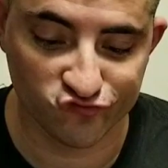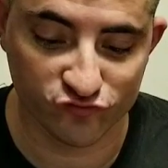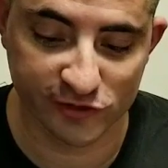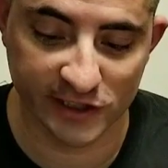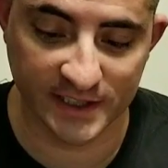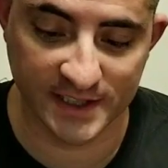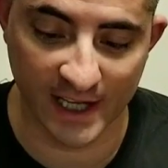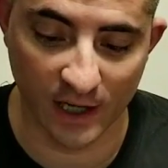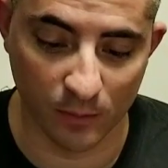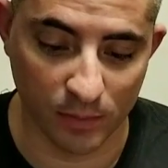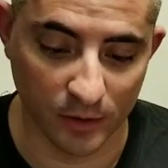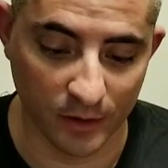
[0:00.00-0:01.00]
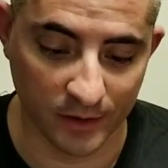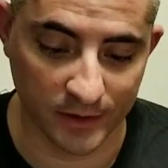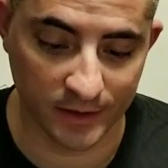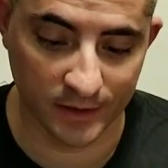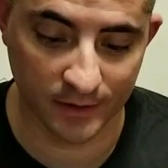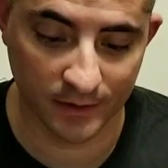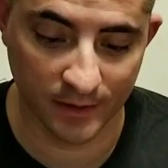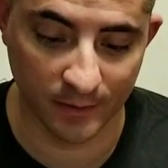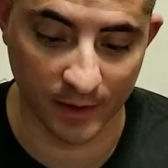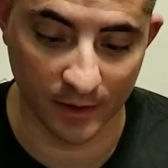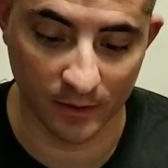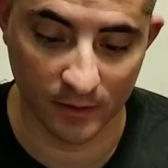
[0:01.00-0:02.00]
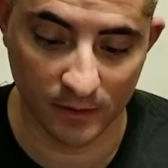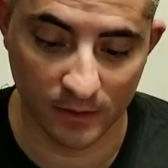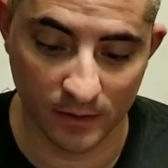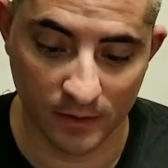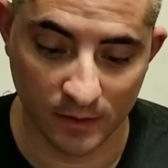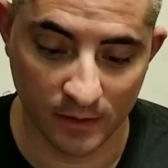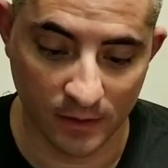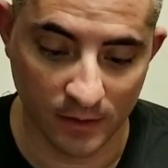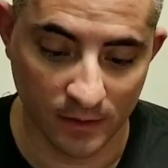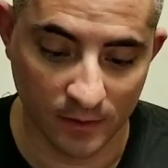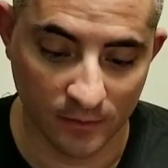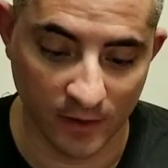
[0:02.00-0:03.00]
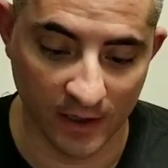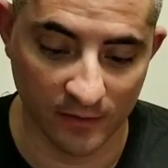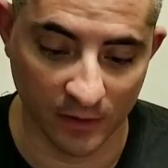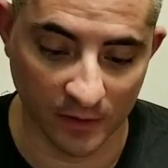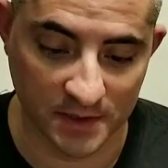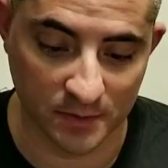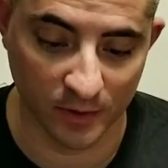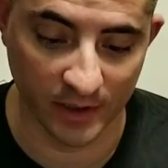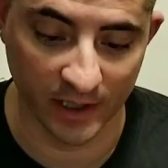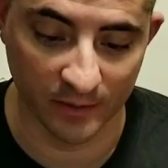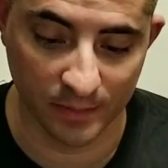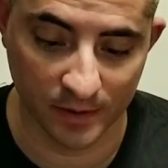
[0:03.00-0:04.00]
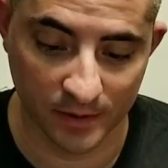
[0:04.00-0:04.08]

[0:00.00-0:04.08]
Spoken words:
where's the output? There we go. 5 volts, 1 amp.